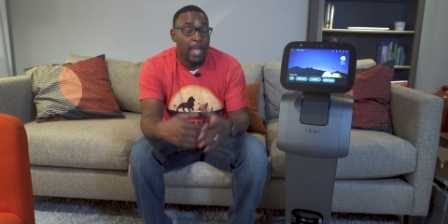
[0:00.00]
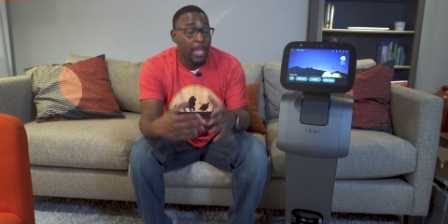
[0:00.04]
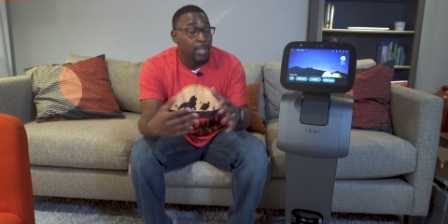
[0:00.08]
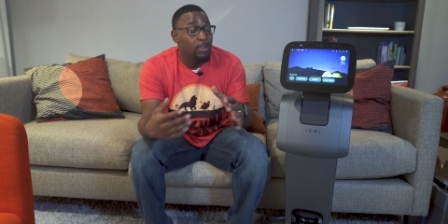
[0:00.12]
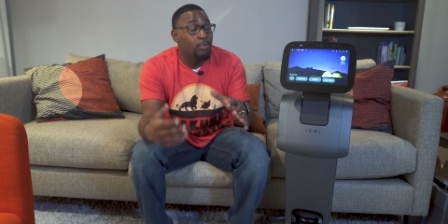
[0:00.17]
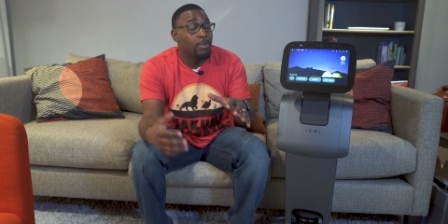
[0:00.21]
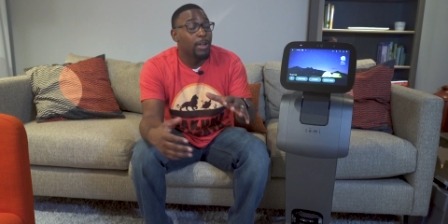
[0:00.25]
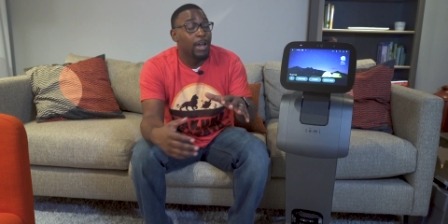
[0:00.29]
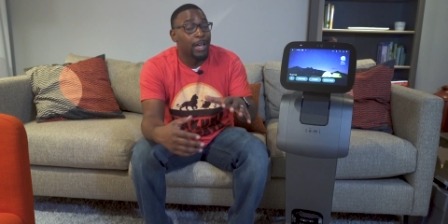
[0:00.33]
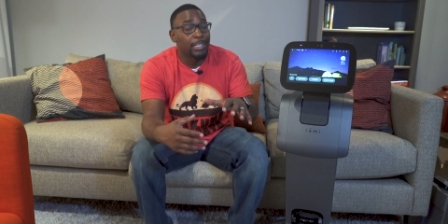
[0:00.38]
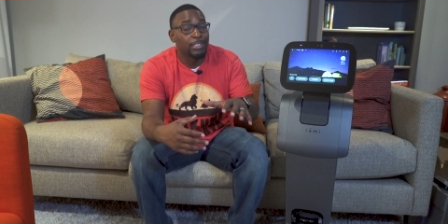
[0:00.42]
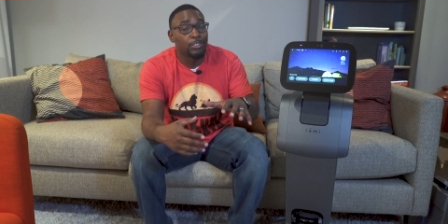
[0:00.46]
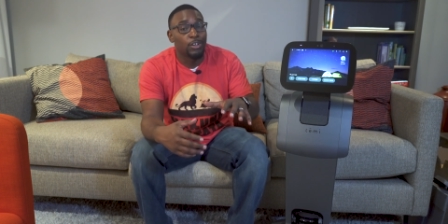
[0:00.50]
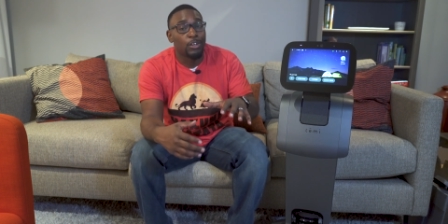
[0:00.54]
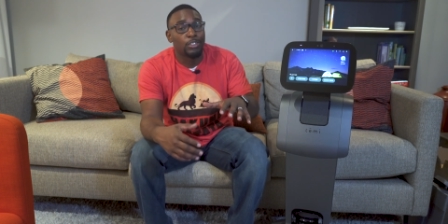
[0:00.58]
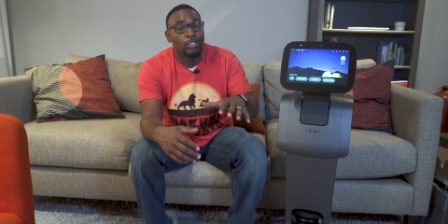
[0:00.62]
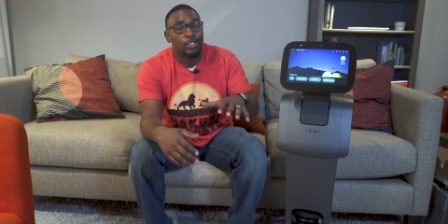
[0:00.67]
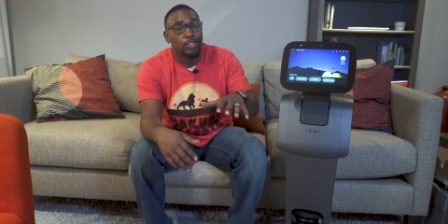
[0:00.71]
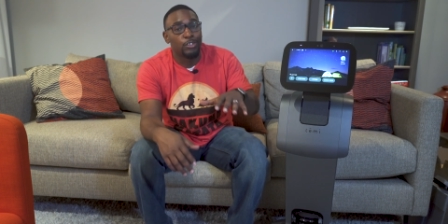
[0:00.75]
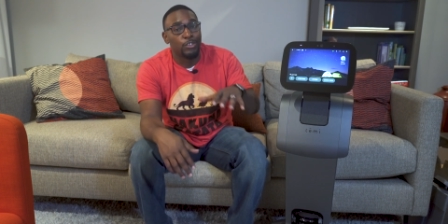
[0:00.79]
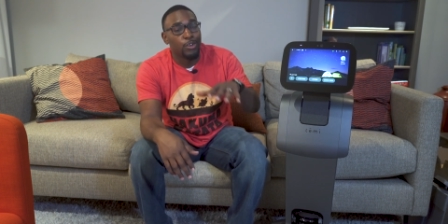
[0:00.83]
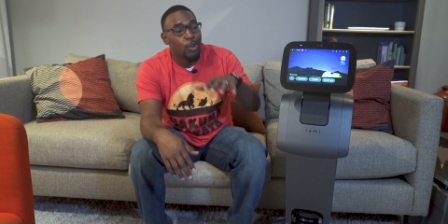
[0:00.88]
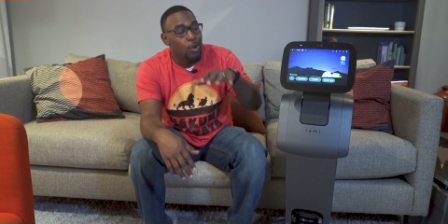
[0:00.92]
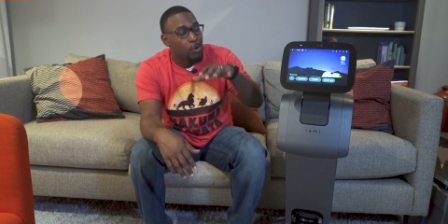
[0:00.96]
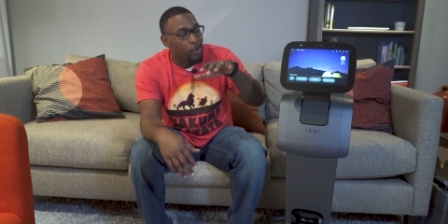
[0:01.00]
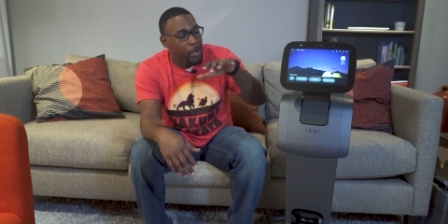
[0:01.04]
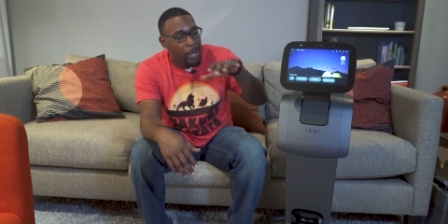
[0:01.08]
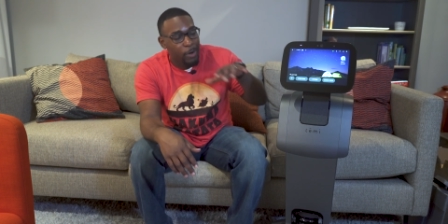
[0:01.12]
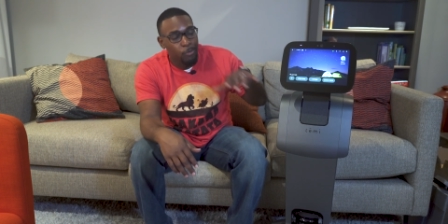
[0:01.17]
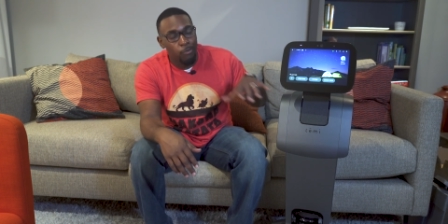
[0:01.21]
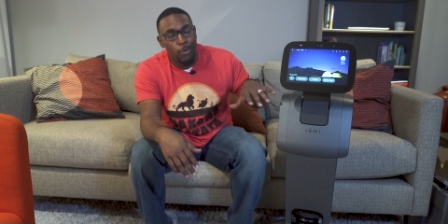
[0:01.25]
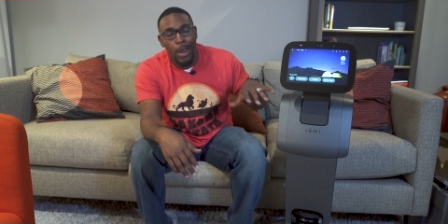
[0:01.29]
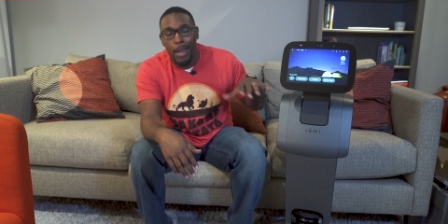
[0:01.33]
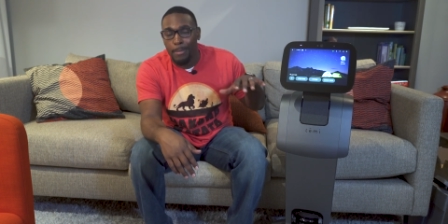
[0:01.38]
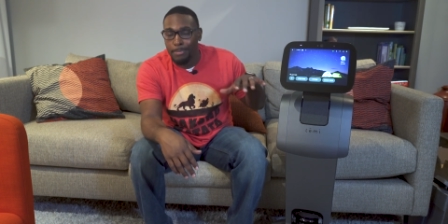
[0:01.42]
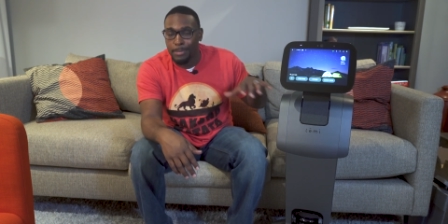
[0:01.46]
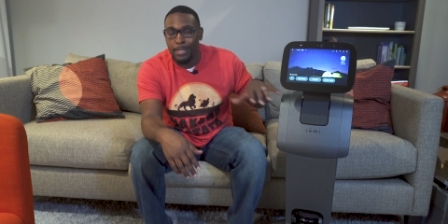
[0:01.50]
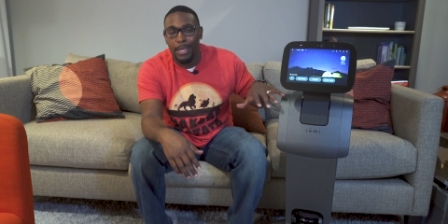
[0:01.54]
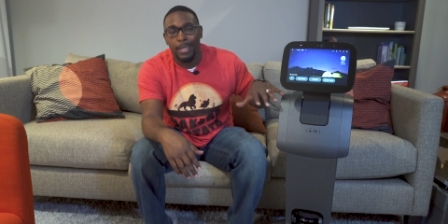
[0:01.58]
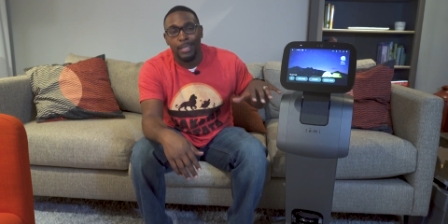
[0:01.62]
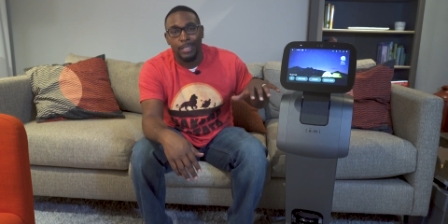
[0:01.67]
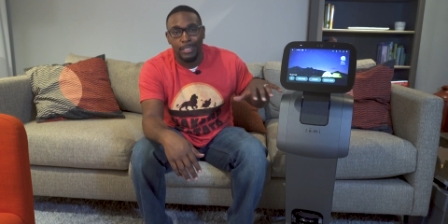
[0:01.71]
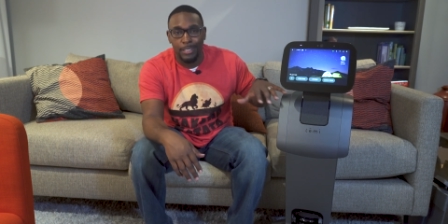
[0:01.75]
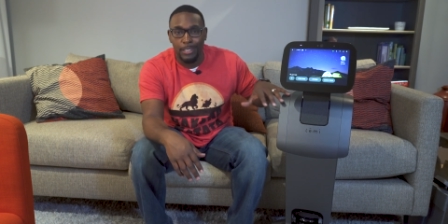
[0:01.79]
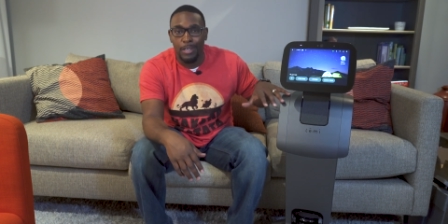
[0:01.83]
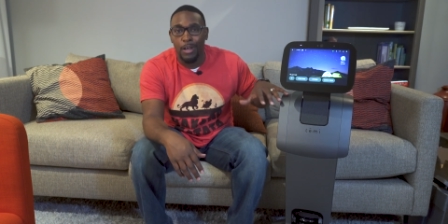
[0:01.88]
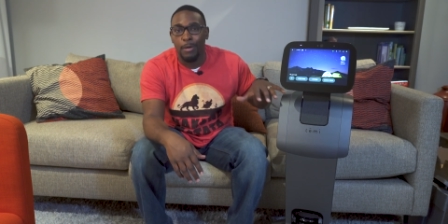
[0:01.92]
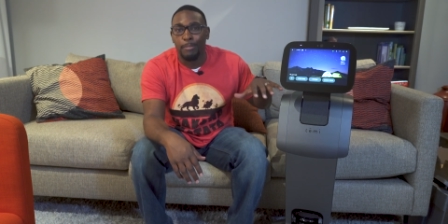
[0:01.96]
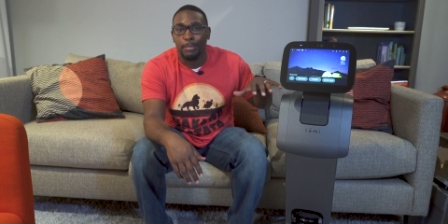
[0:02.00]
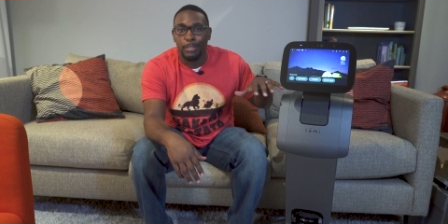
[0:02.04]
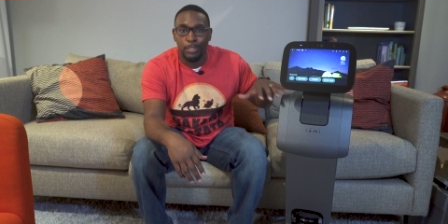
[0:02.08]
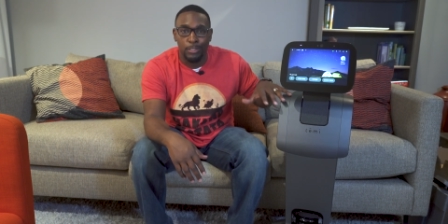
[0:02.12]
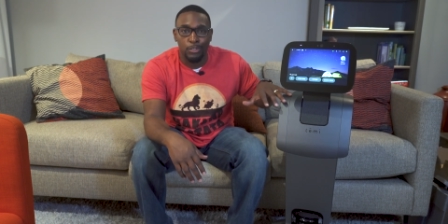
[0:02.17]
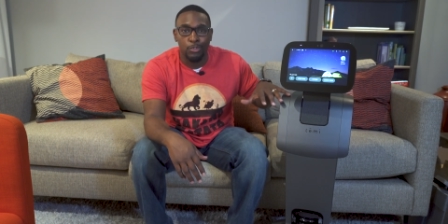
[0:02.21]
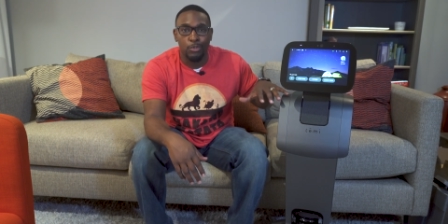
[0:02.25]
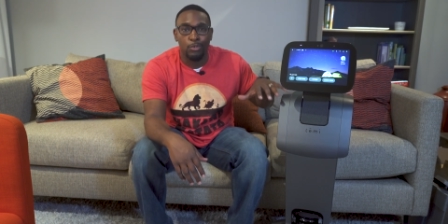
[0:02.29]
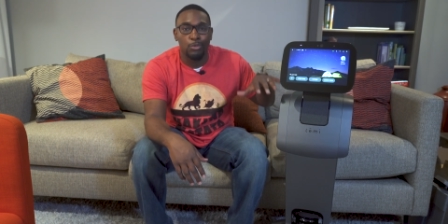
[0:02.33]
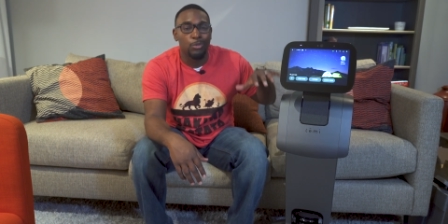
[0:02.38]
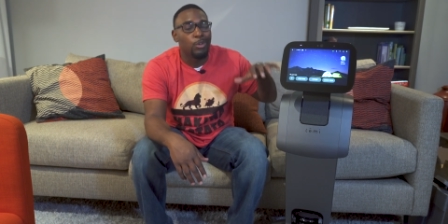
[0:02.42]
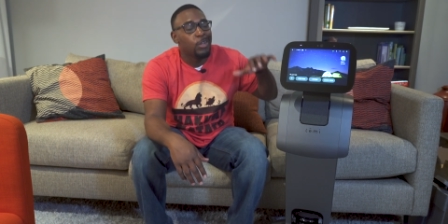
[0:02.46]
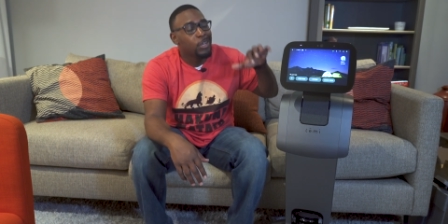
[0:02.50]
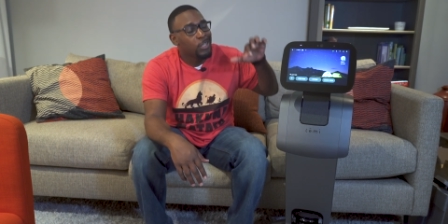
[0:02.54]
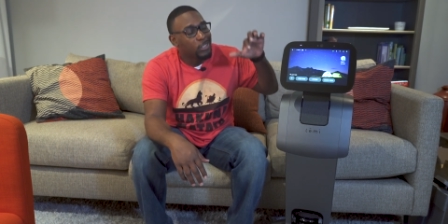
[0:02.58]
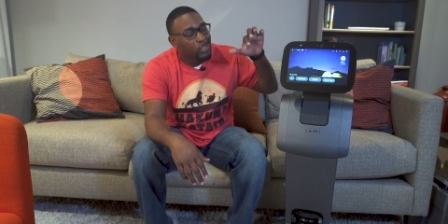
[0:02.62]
And you guys also know that RapTech is coming soon,